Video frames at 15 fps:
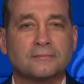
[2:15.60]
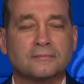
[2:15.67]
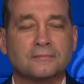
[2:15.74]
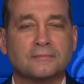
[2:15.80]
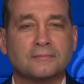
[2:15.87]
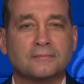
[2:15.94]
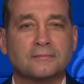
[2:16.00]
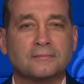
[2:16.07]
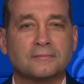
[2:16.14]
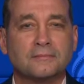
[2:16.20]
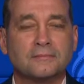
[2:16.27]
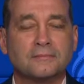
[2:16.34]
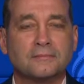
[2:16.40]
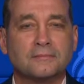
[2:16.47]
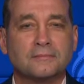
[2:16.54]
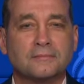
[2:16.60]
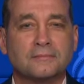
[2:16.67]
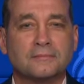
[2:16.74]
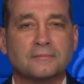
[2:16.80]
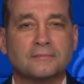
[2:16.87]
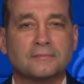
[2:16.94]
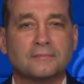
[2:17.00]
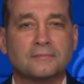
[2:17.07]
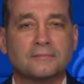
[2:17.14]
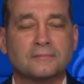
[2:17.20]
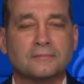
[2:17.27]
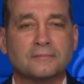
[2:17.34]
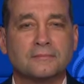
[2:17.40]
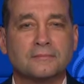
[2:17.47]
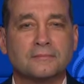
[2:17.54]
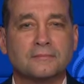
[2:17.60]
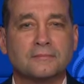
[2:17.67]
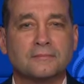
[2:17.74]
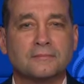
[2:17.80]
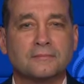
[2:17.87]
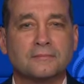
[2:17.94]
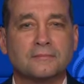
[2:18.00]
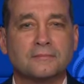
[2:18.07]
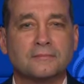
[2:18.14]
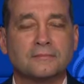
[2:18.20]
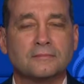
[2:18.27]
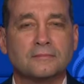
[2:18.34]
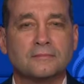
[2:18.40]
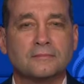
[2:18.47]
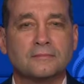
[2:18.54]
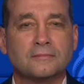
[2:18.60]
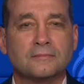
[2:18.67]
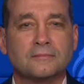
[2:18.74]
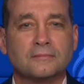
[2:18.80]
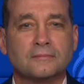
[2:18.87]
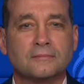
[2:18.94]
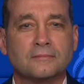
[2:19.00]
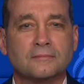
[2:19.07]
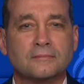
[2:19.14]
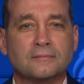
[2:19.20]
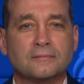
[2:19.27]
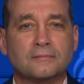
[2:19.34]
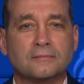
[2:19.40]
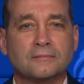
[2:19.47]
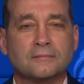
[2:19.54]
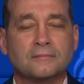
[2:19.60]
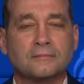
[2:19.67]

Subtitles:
(not speaking)